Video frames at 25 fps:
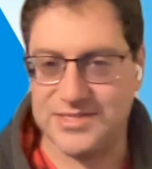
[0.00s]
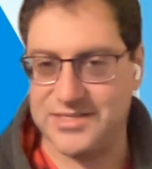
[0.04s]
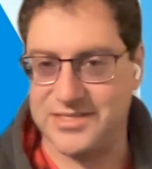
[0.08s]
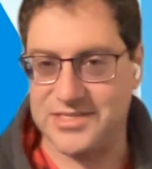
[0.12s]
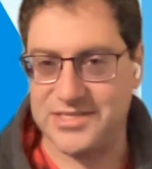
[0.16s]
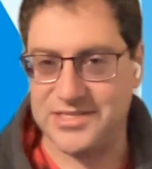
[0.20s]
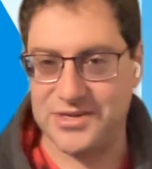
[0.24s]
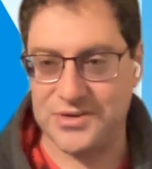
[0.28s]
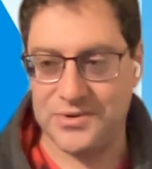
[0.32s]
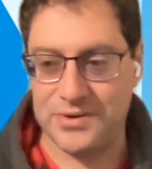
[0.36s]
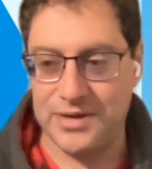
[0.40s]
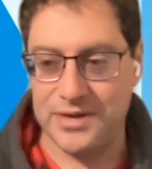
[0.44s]
And
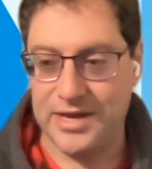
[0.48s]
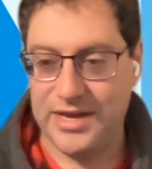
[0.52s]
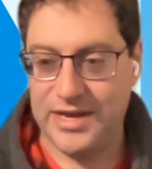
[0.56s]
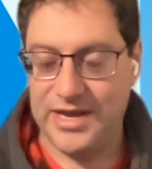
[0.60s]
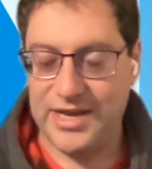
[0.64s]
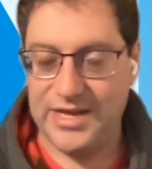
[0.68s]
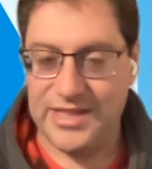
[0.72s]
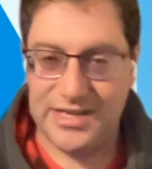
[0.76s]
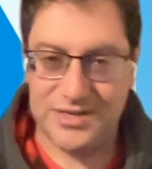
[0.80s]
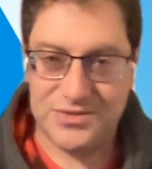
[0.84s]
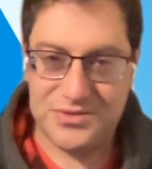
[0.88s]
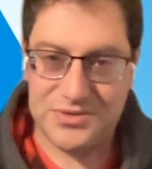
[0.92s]
so
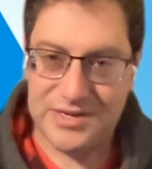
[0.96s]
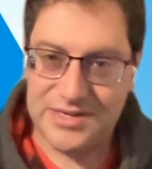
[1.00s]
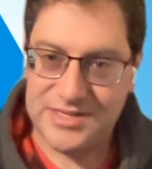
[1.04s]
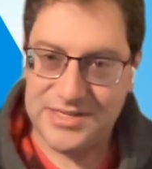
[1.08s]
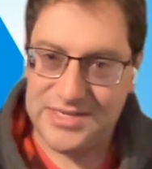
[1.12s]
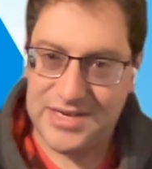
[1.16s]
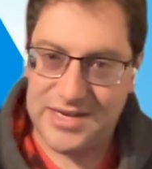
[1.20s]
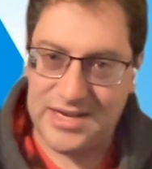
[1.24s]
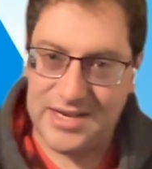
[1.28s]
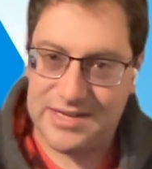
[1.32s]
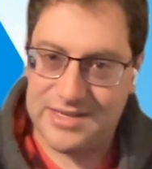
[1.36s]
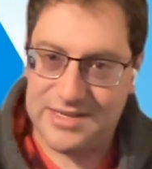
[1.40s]
that's what I
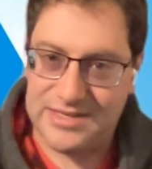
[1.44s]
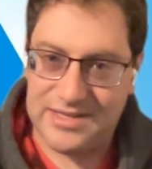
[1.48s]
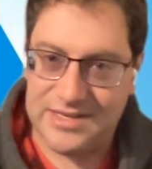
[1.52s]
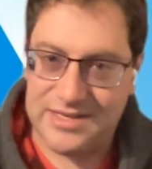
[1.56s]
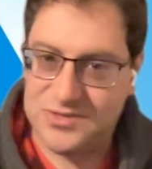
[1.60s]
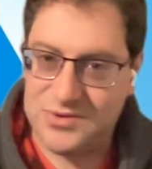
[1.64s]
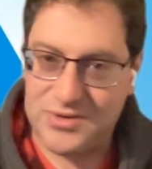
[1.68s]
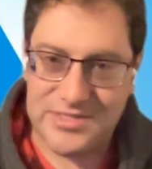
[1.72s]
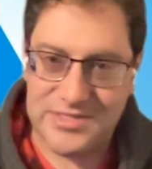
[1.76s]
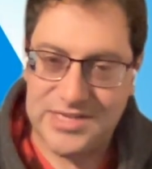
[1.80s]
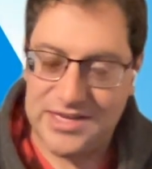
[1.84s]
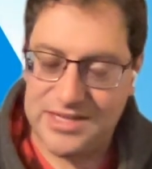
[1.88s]
say. That's
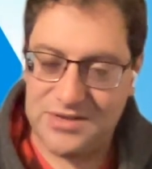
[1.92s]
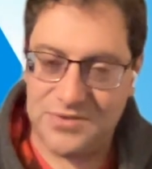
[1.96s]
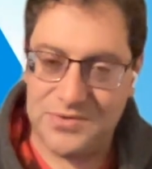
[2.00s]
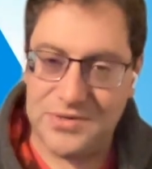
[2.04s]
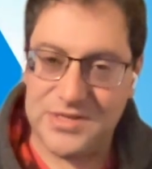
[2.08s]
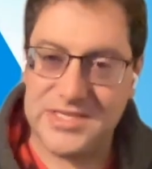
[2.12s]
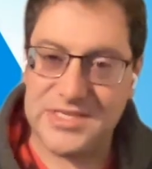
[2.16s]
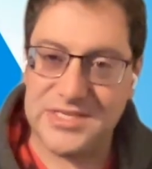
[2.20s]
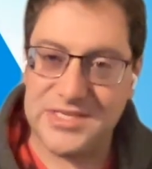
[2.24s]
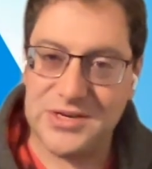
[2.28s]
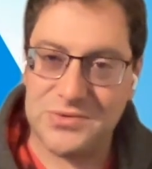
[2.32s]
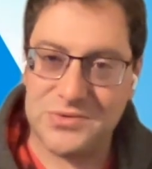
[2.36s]
why I say there
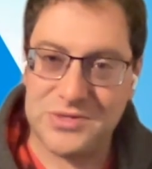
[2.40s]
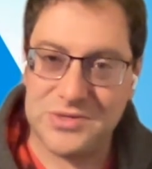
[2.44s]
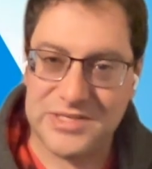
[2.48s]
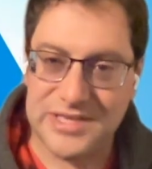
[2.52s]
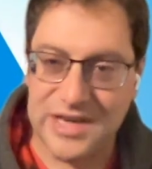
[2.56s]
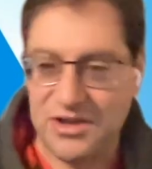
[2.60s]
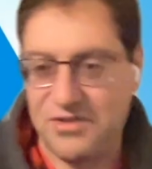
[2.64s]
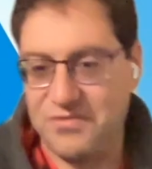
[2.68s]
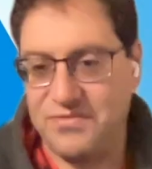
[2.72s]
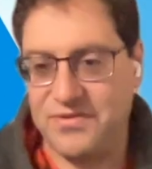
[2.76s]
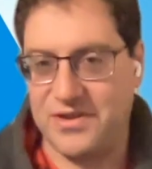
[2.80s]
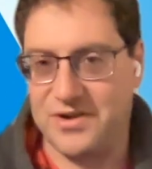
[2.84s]
is no
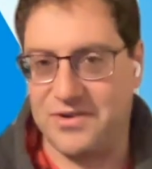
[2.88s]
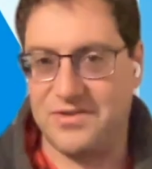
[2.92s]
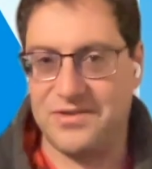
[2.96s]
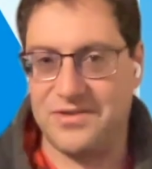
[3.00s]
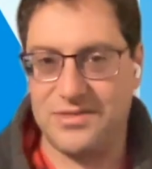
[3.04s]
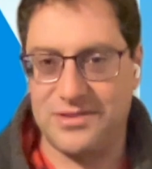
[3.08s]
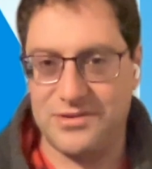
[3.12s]
self here.